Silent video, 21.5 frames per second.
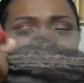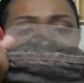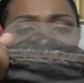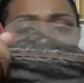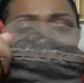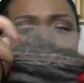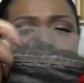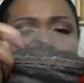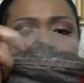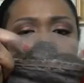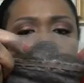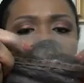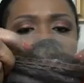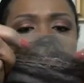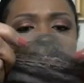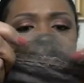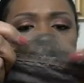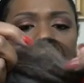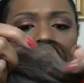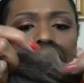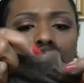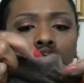you all
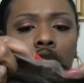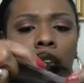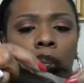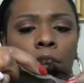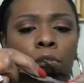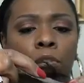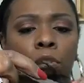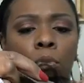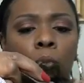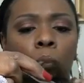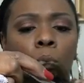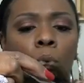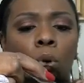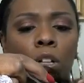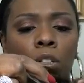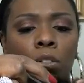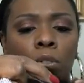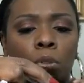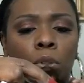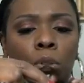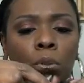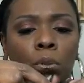that if you
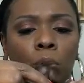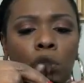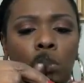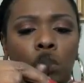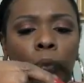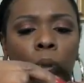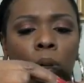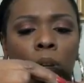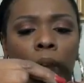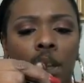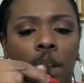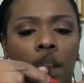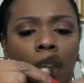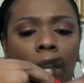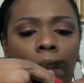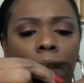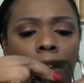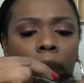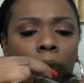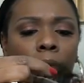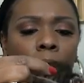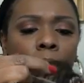want to
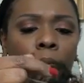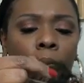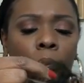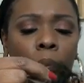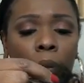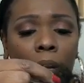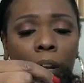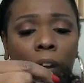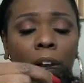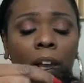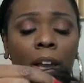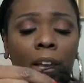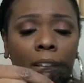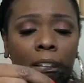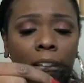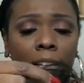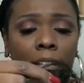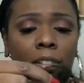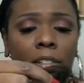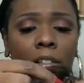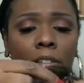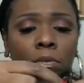wear
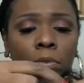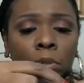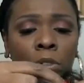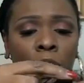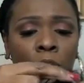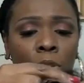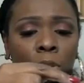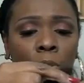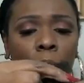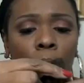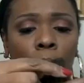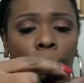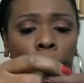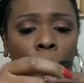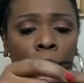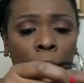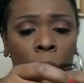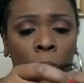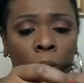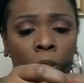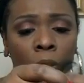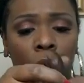adhesive with your
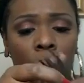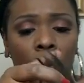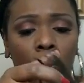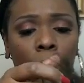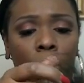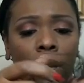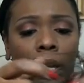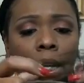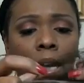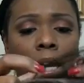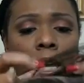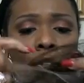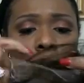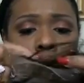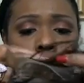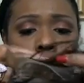with your wig and